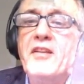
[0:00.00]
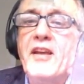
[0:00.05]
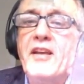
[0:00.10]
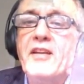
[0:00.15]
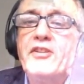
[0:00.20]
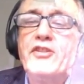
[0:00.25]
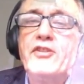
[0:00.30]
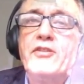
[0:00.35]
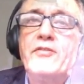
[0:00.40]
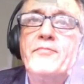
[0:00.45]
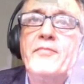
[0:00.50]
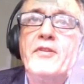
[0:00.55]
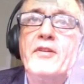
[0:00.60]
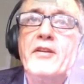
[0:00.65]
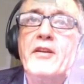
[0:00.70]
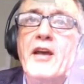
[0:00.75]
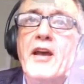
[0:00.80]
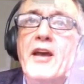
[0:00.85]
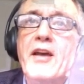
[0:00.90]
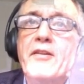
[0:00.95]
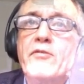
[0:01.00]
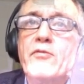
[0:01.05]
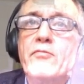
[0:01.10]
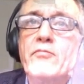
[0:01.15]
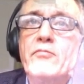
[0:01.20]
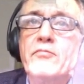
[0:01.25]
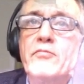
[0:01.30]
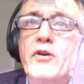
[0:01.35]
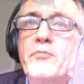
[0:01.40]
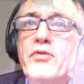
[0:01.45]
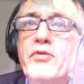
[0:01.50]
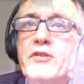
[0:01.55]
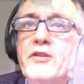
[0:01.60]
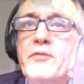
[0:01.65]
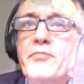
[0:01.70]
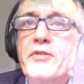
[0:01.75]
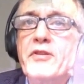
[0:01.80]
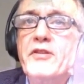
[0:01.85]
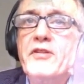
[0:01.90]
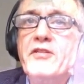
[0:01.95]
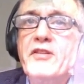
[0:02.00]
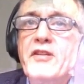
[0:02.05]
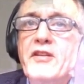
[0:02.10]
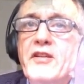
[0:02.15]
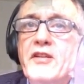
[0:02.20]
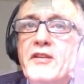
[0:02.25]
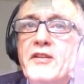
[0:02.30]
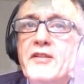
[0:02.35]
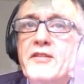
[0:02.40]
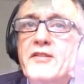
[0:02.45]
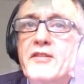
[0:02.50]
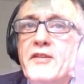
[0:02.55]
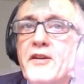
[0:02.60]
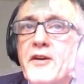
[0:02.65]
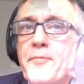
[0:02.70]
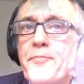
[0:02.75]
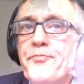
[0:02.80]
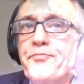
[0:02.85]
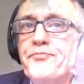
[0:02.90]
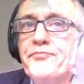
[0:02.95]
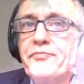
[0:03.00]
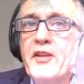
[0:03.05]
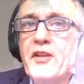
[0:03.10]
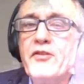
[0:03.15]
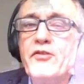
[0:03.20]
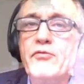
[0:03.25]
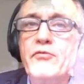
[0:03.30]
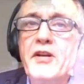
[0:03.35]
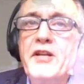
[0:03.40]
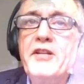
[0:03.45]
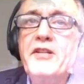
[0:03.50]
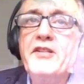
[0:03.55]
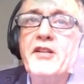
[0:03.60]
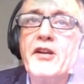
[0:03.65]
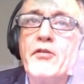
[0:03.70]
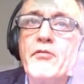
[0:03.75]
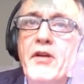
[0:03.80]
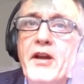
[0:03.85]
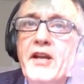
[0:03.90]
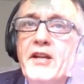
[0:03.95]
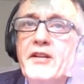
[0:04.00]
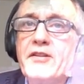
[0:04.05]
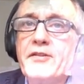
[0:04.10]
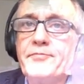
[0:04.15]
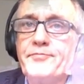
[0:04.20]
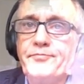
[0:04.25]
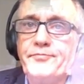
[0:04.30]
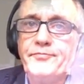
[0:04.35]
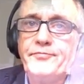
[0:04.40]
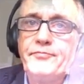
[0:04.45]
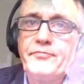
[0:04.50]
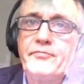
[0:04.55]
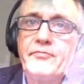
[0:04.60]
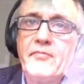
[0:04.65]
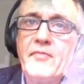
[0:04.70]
detection, and one possibility is to integrate